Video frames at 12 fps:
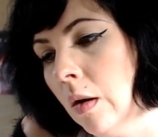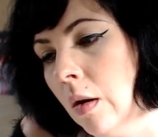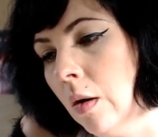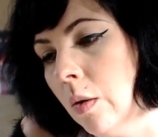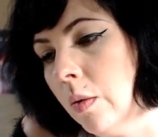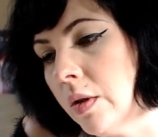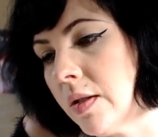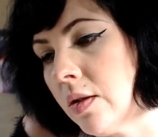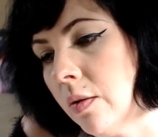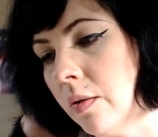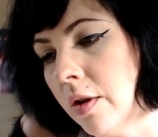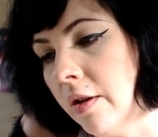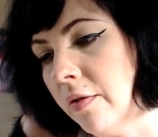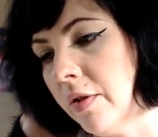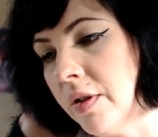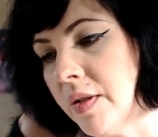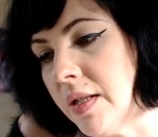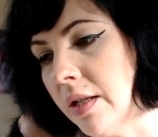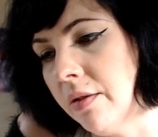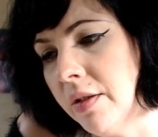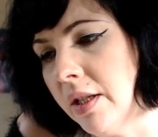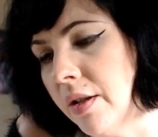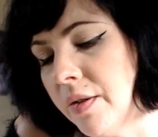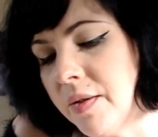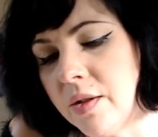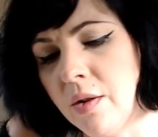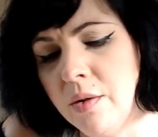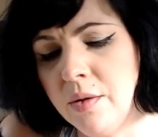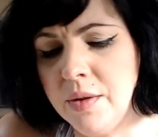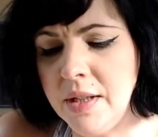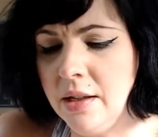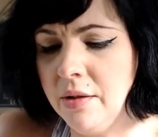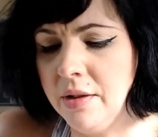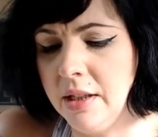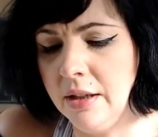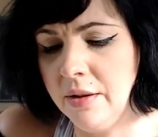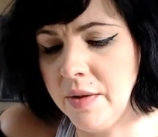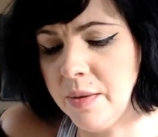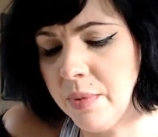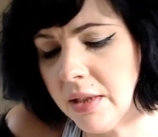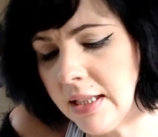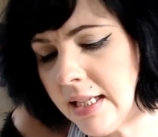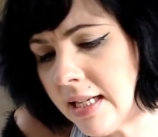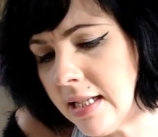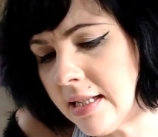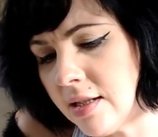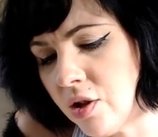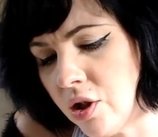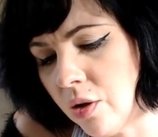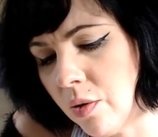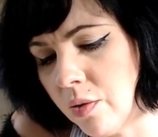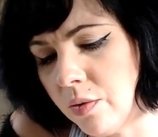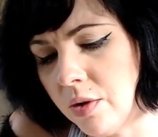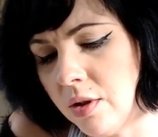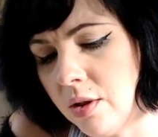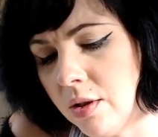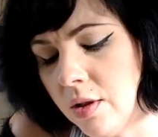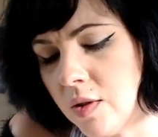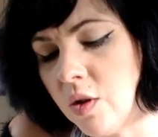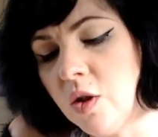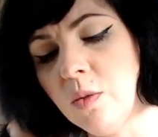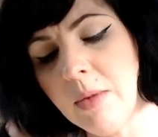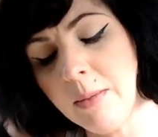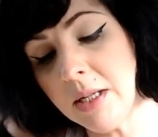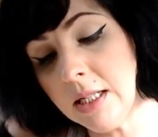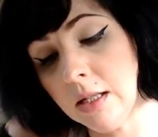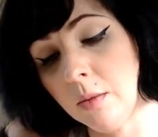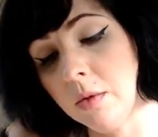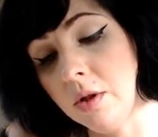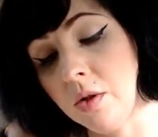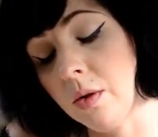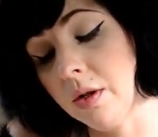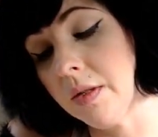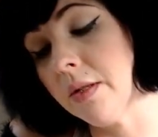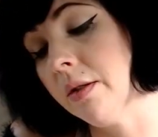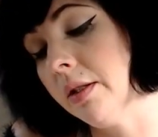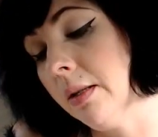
What's going on for the single Leos? Oh, single Leos, please don't. So you may be dealing with a Taurus or a Libra